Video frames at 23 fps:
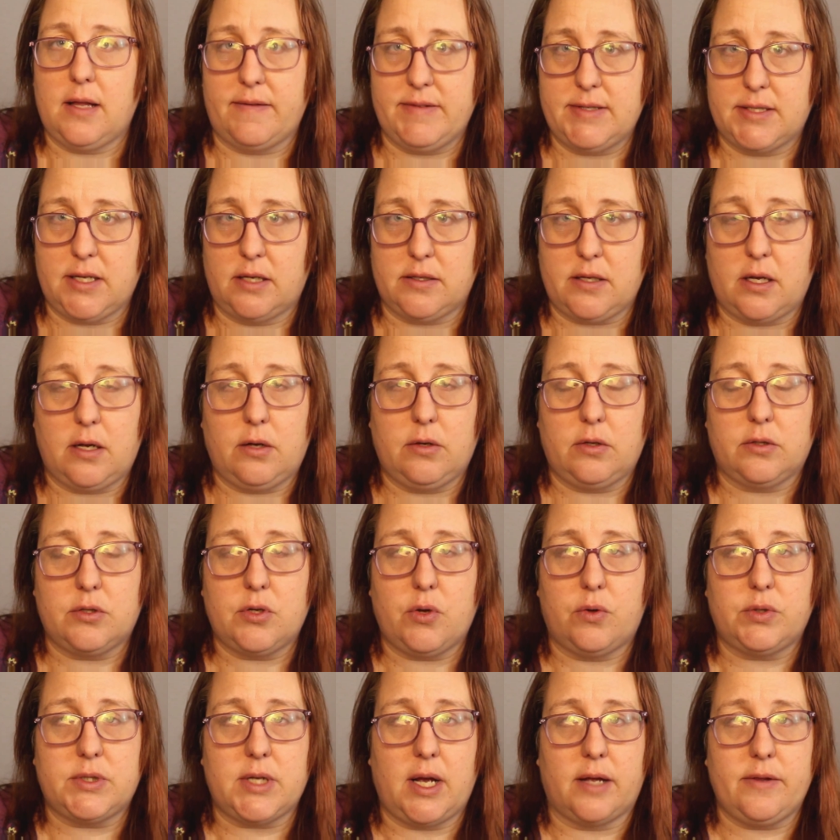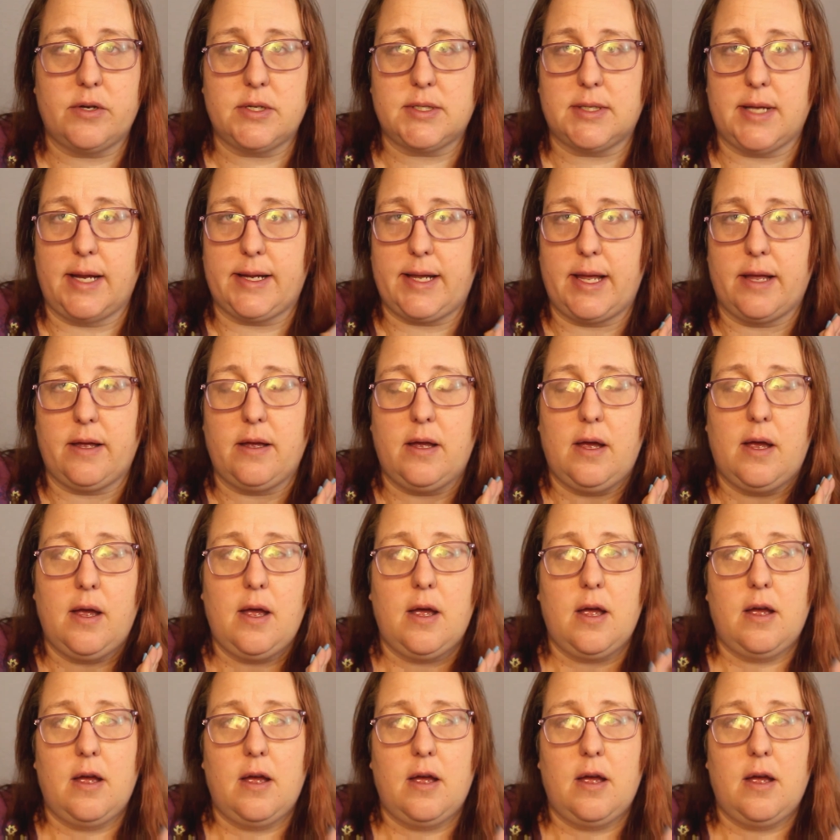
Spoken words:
I've sold others like it